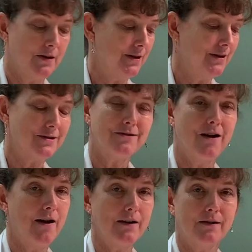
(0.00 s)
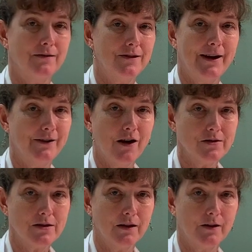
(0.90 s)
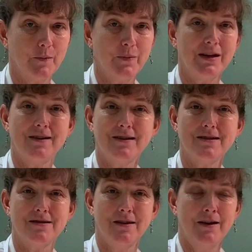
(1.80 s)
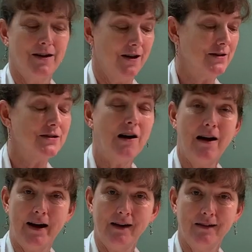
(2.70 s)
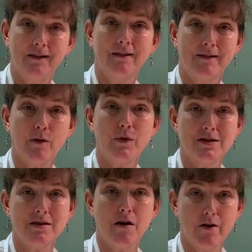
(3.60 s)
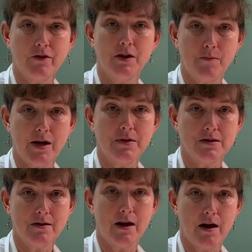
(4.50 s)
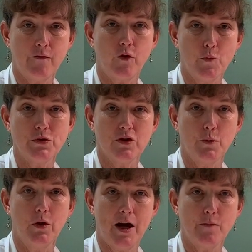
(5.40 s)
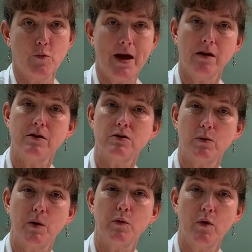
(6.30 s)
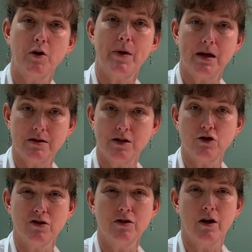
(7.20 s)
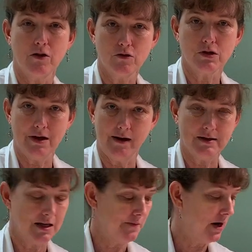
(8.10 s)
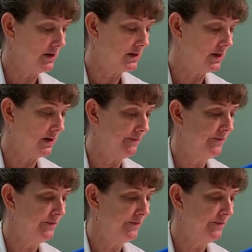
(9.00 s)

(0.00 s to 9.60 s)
It's not diagnostic, but it is a sign that we see often in babies that have chromosomal abnormalities. So I would want to pay attention to other signs I might see.